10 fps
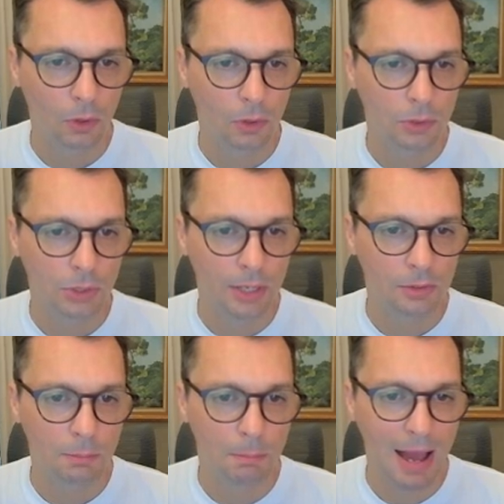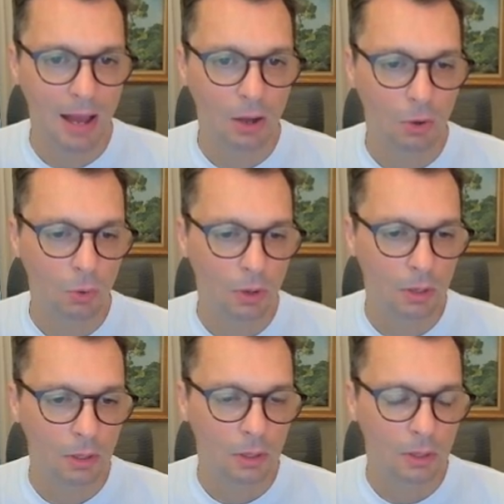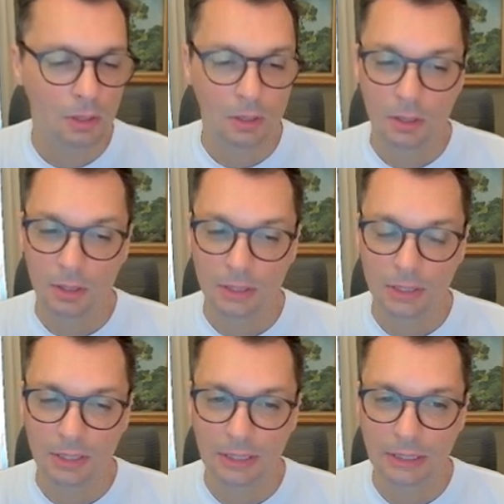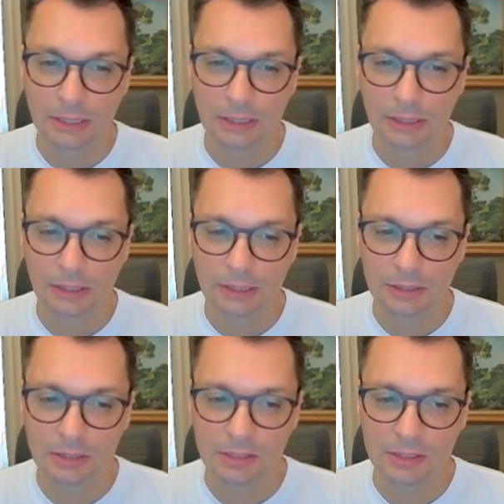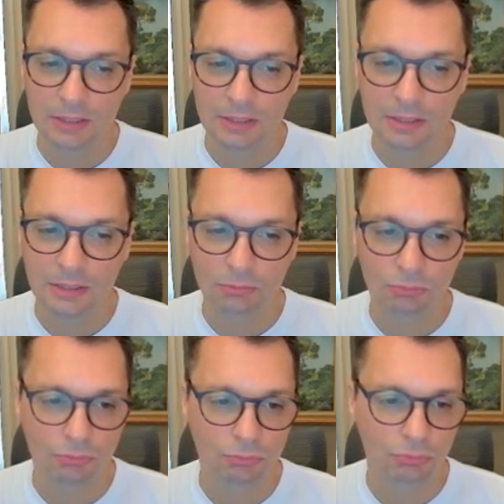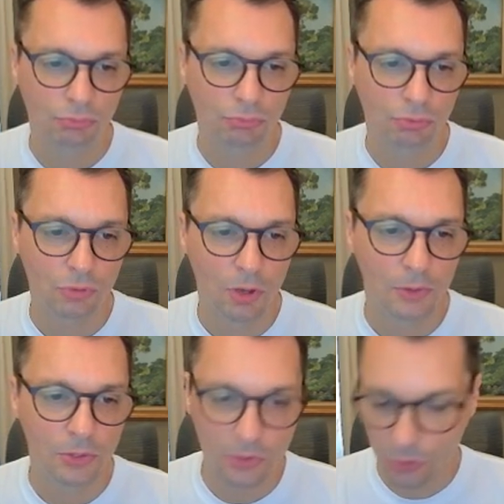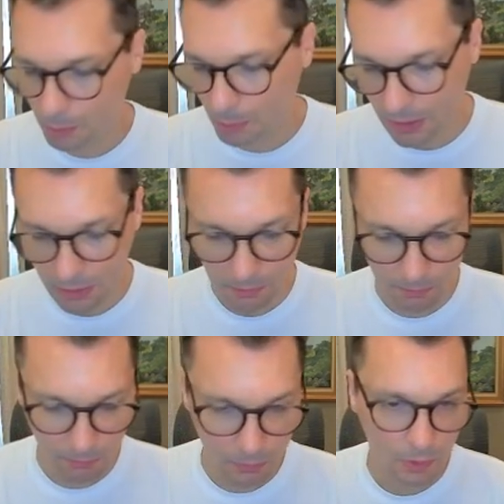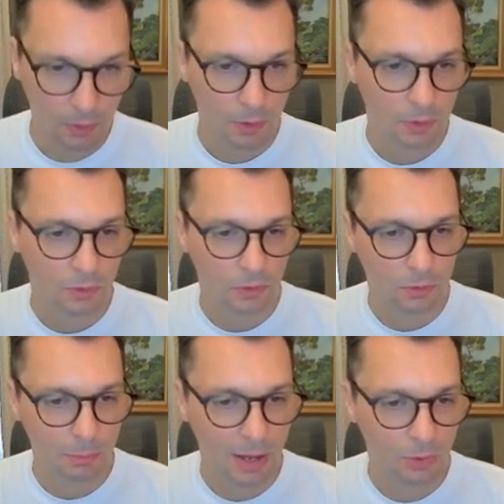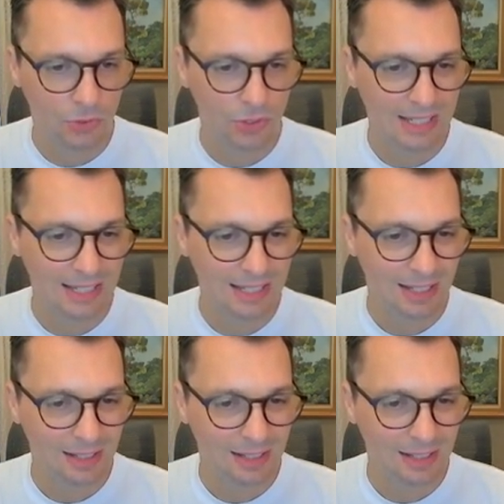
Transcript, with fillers: China's Mao. Oh, this is a spit. So this is Mao Zedong,